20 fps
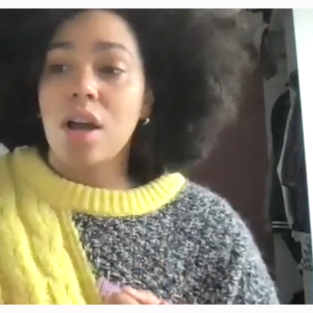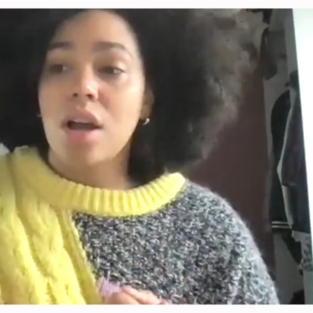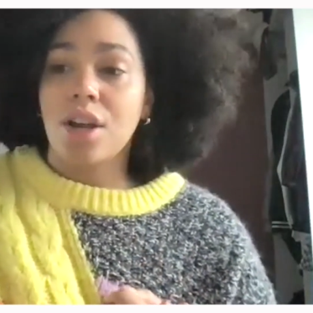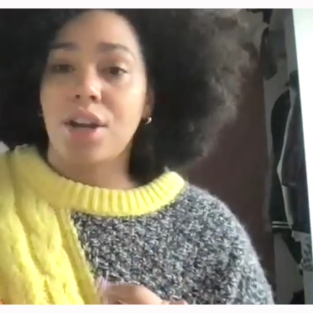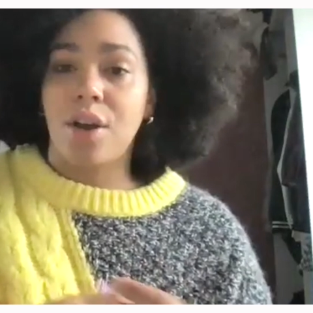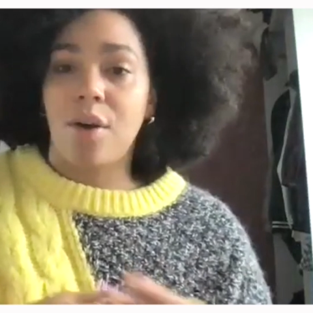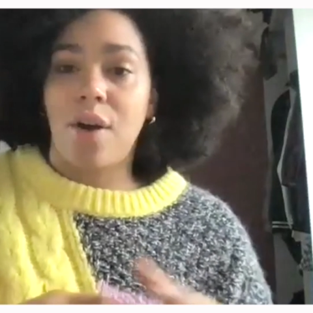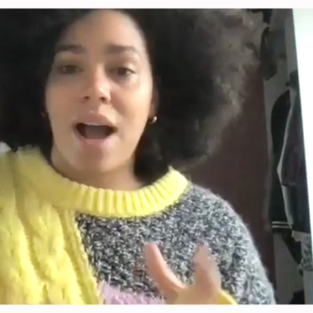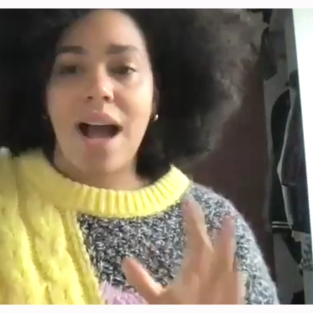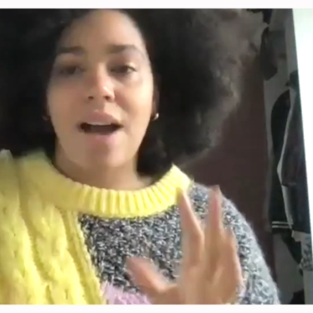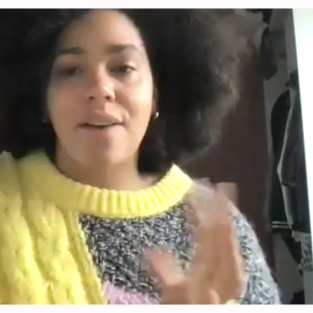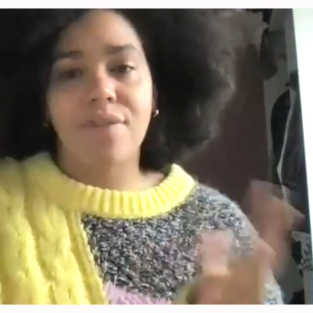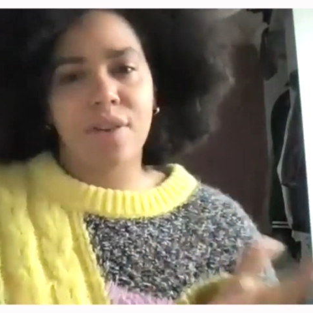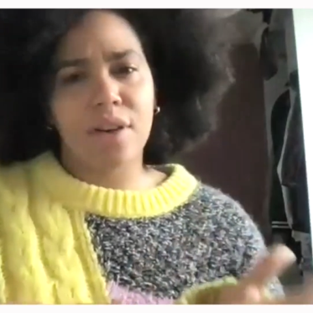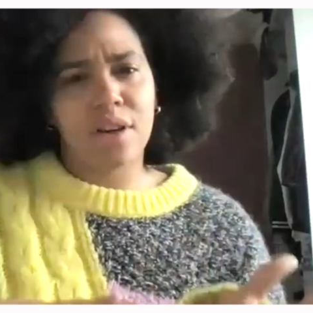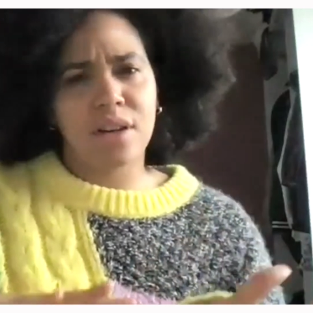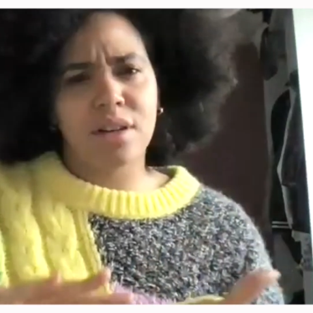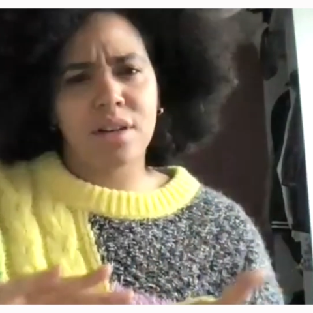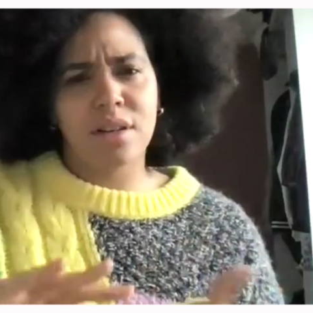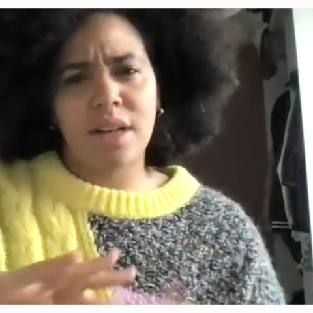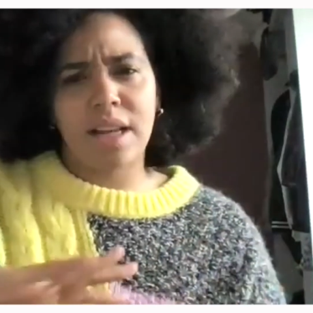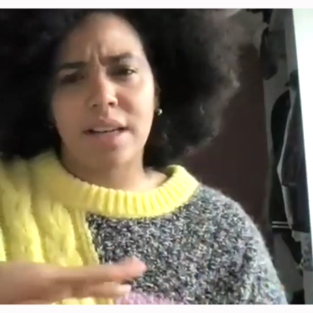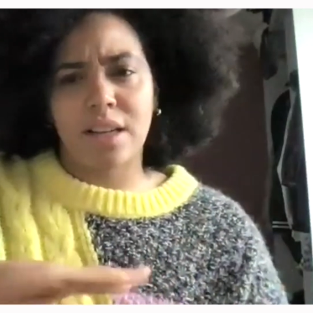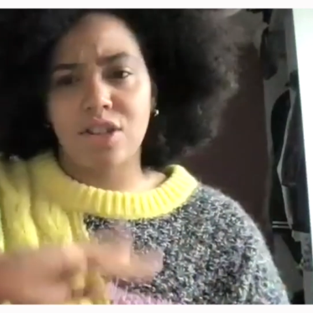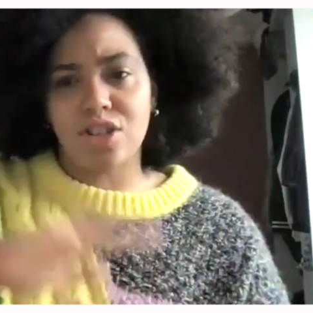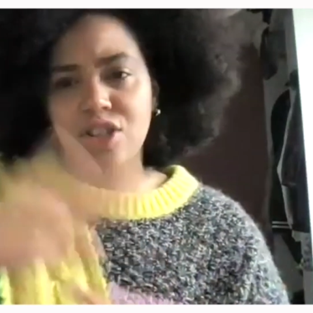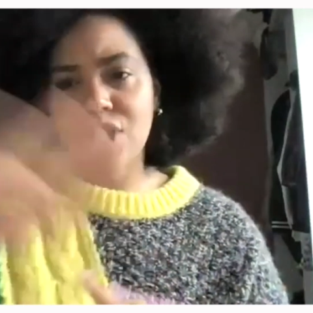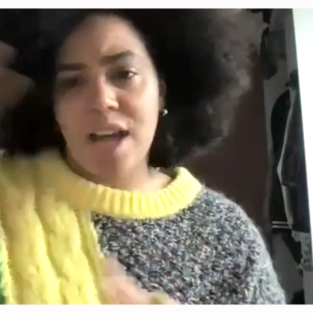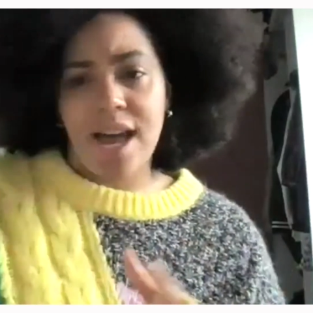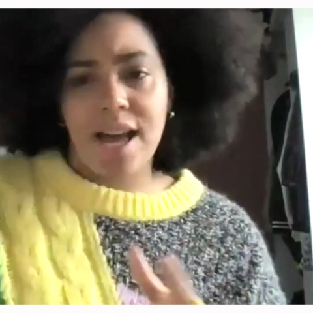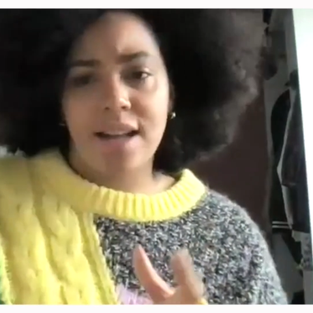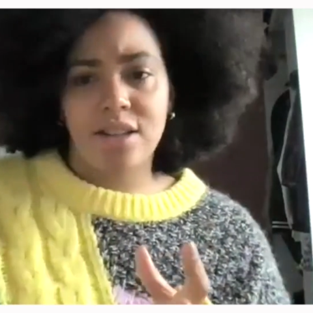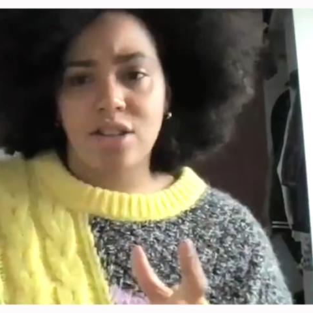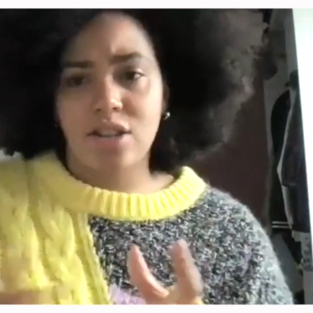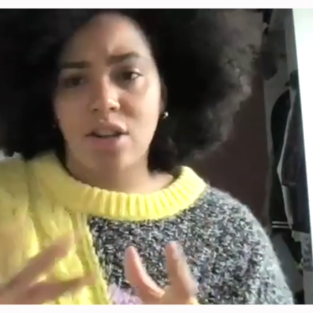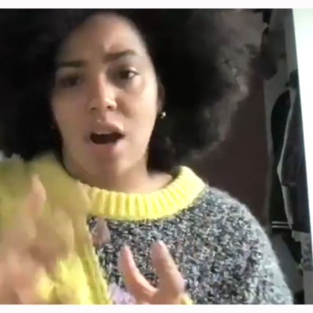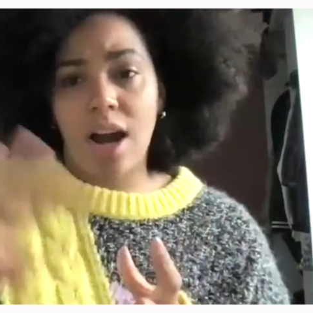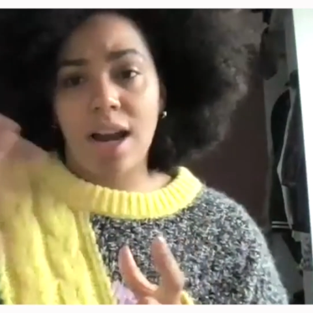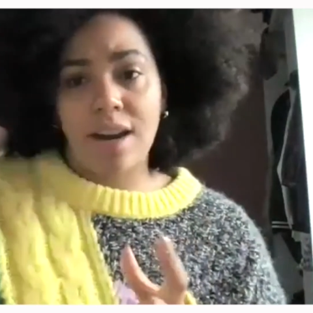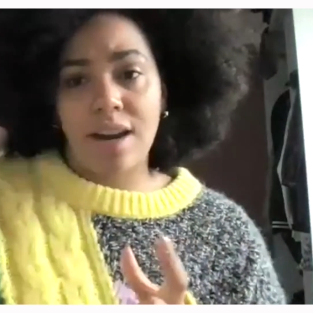you know, I have a like a shared
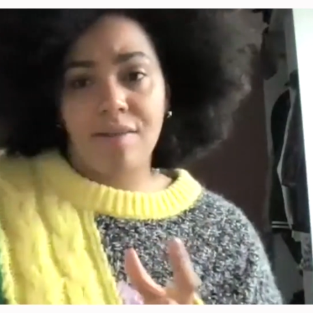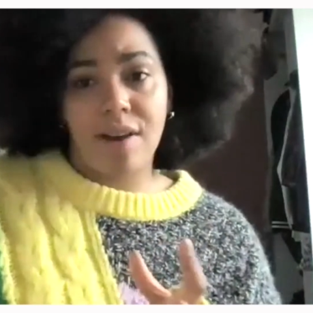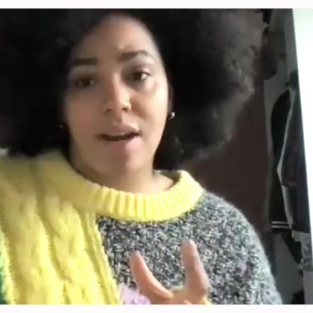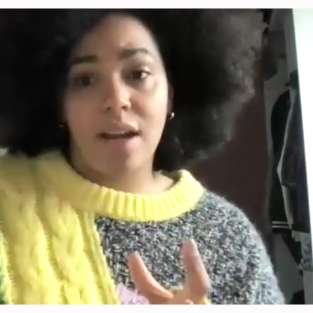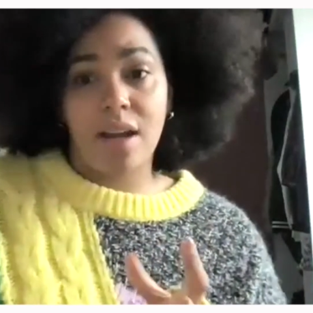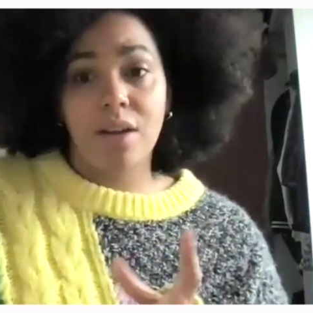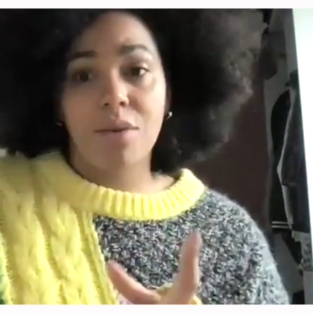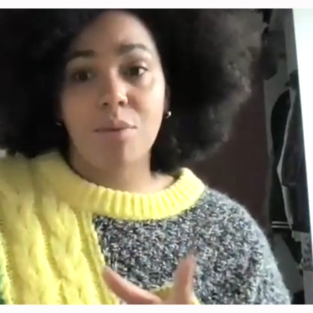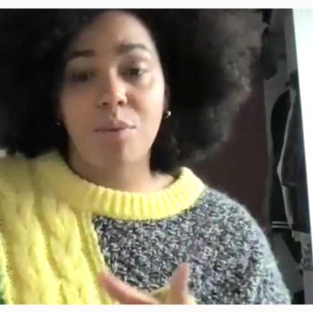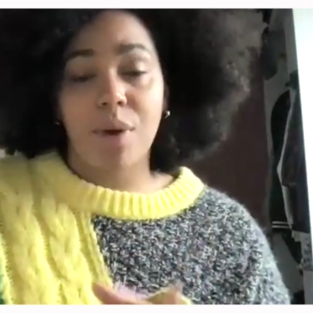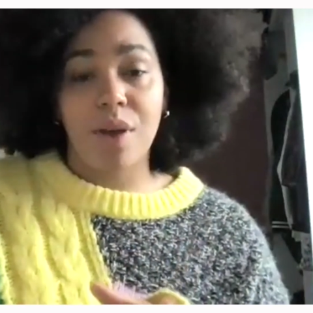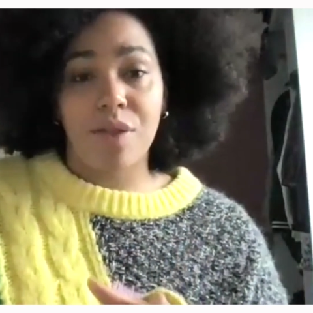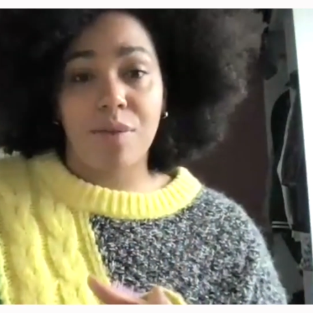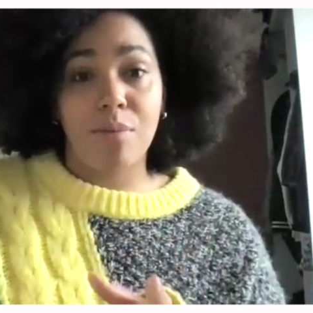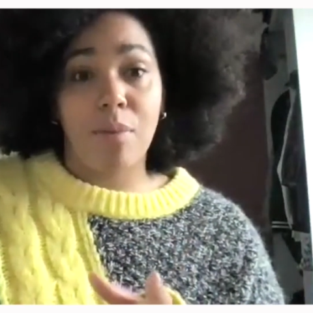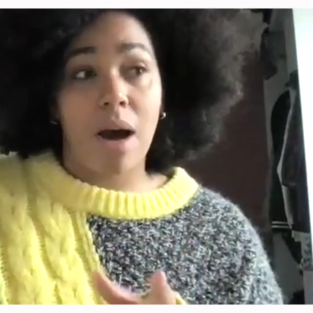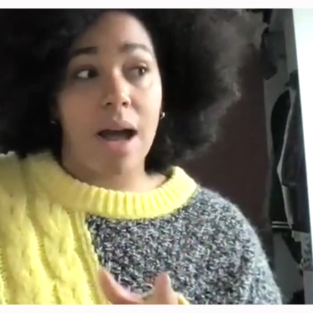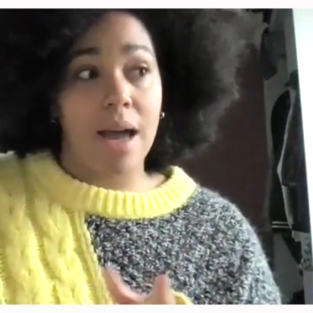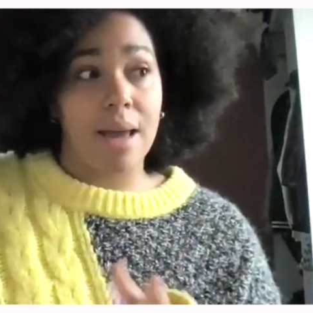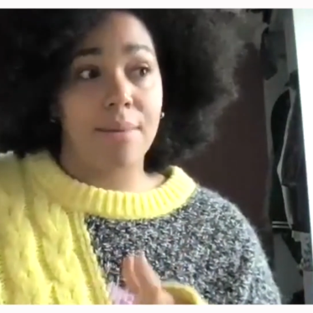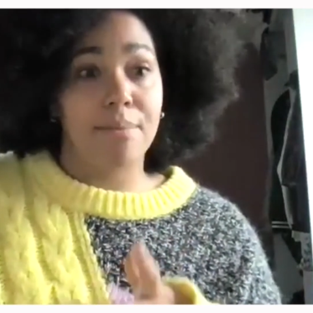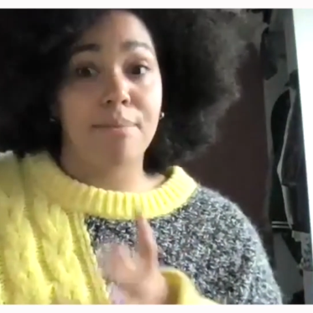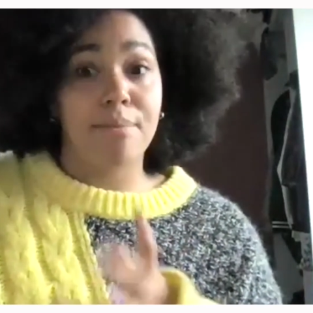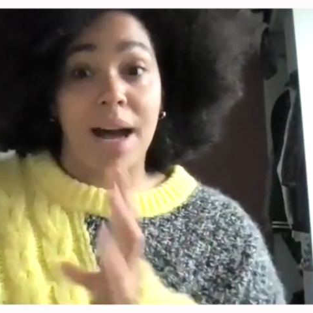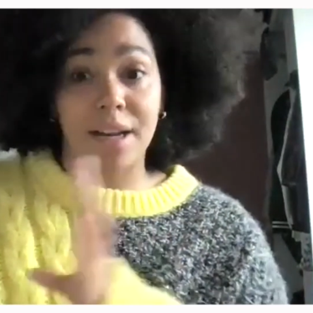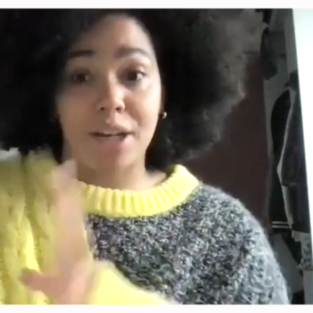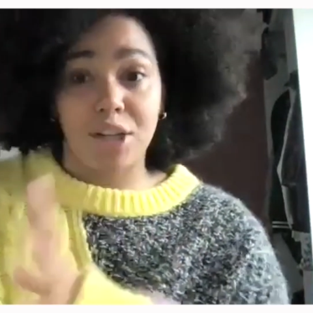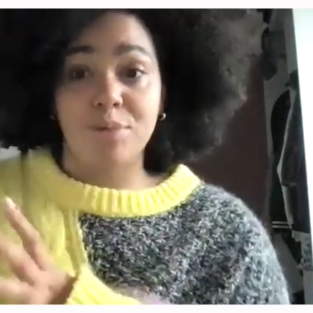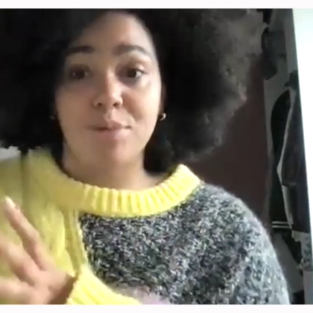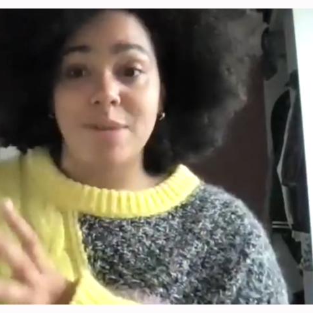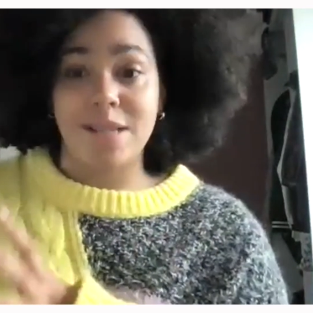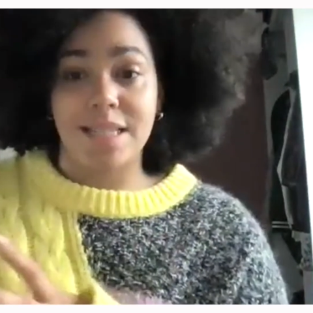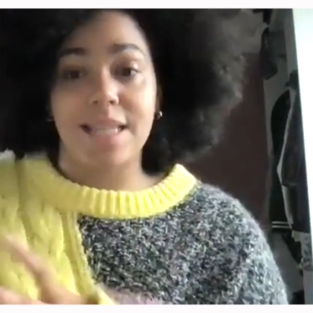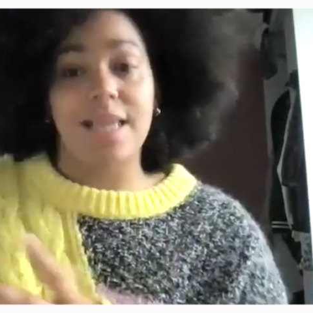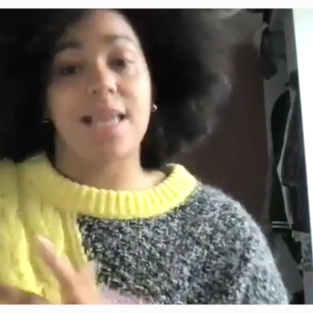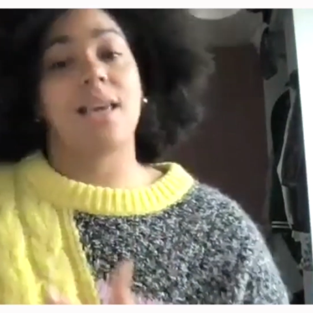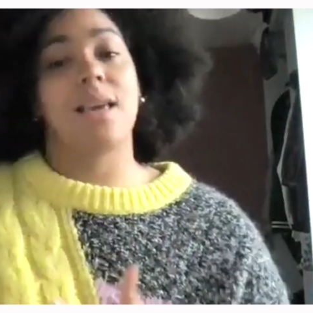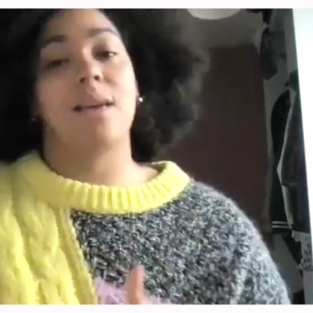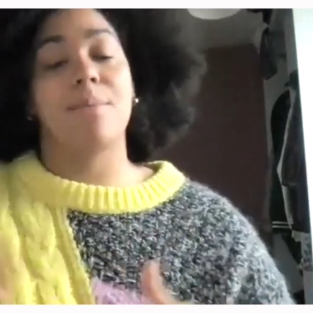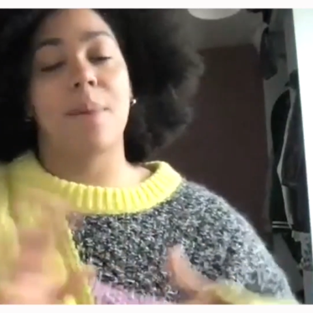diary with my management
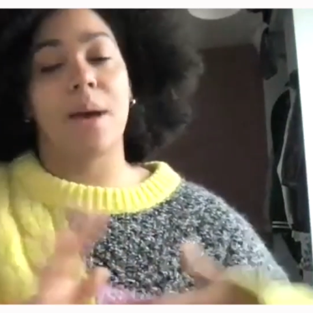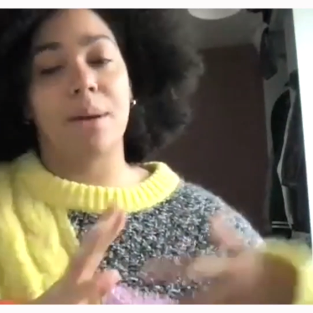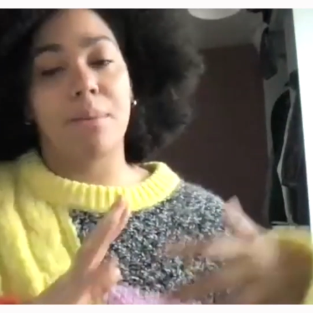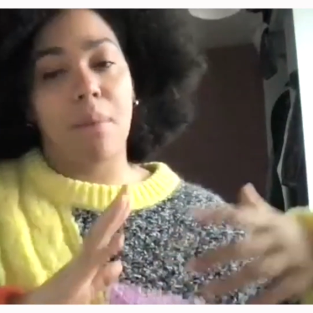team and